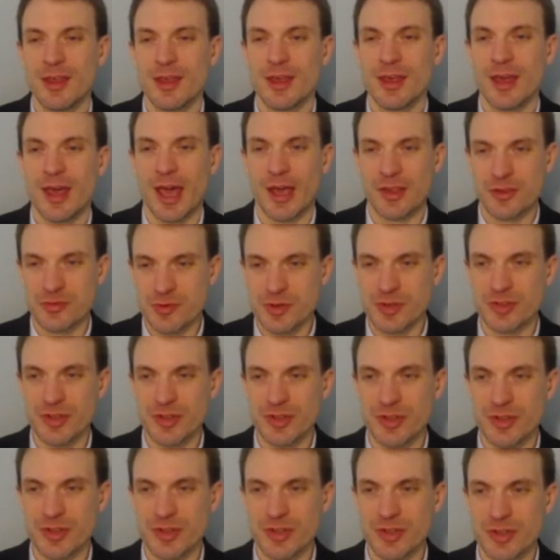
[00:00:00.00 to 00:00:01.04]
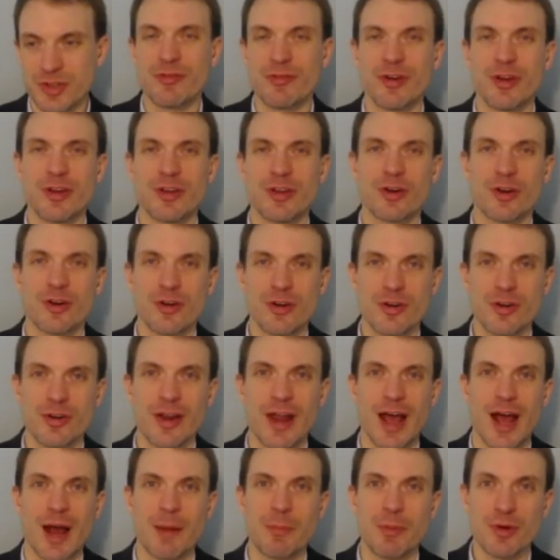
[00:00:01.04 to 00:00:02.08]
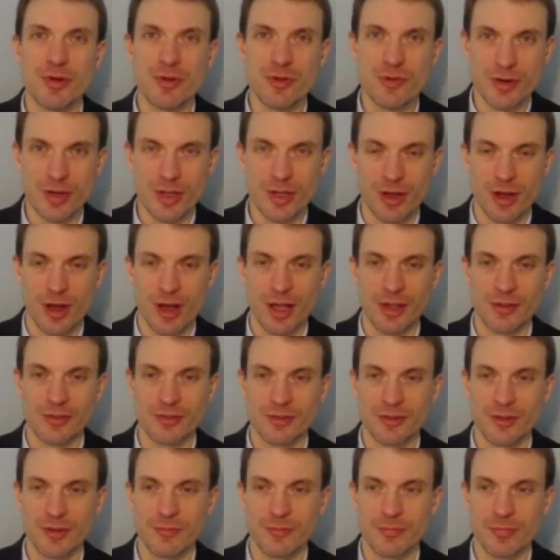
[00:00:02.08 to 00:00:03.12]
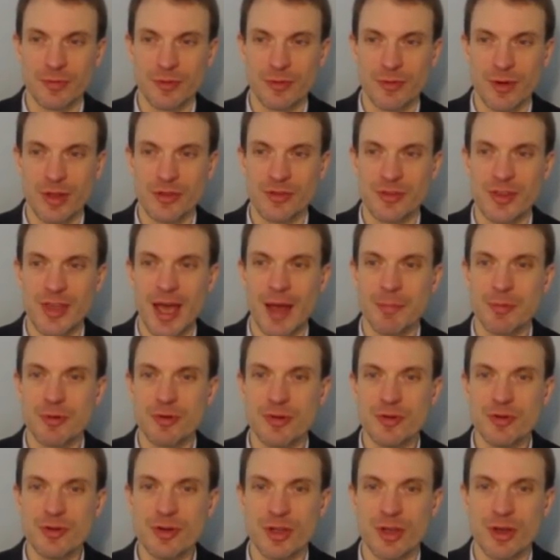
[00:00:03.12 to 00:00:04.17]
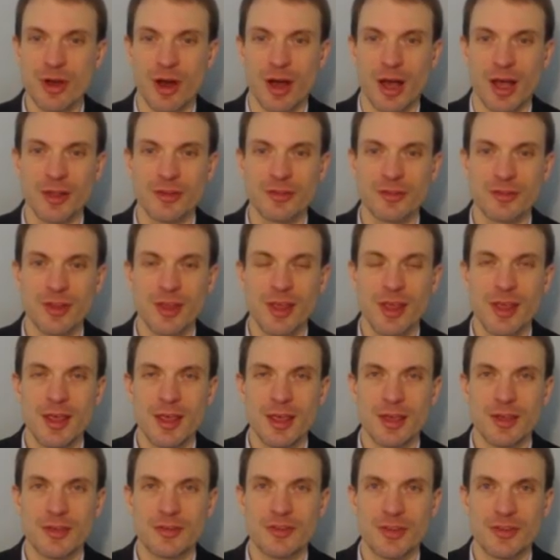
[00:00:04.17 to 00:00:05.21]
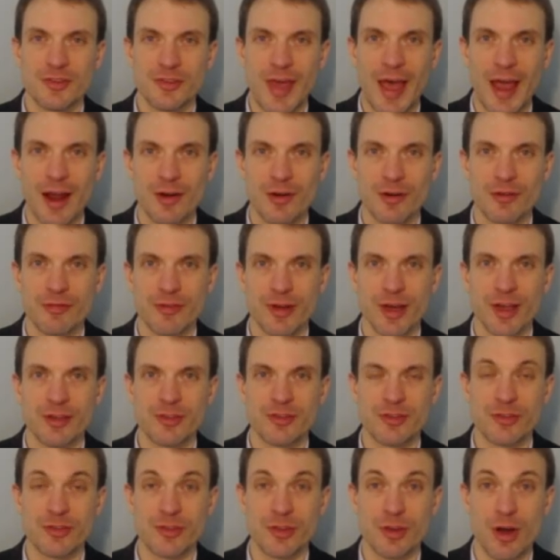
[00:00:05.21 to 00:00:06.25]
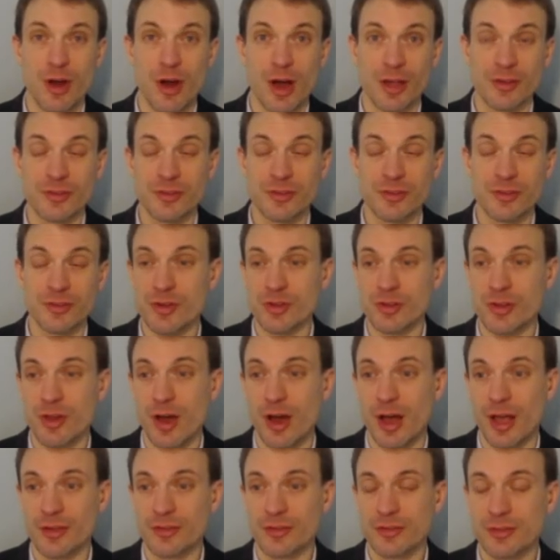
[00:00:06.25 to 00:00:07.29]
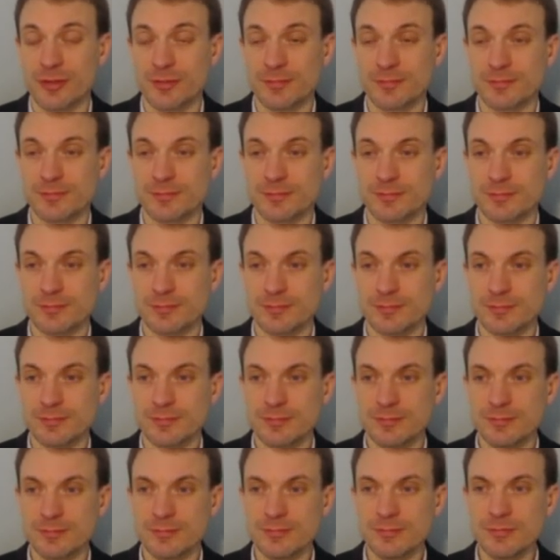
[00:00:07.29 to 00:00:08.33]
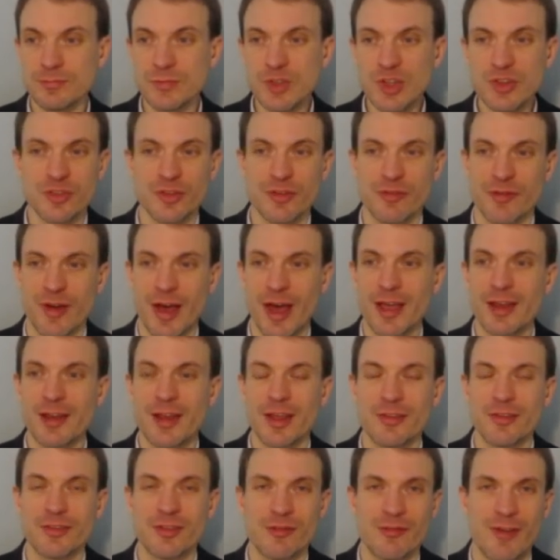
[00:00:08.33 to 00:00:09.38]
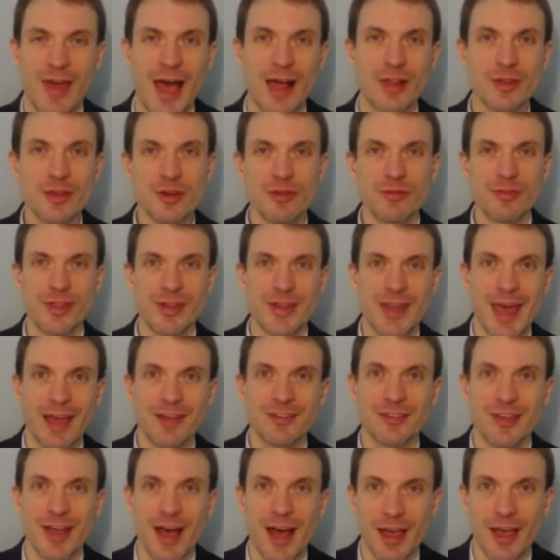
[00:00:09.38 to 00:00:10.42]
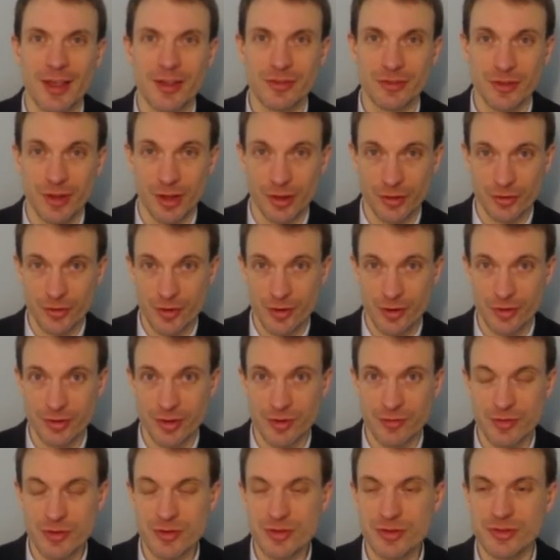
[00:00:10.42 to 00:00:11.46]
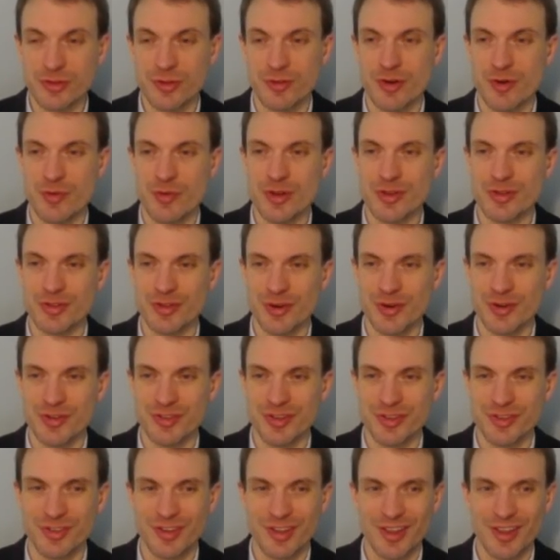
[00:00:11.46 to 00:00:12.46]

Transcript: As a result, we have incurred an opportunity cost, right? So the opportunity cost is the sacrifice, it's the cost of what's lost. It's defined as the value of the next highest alternative use of your resources.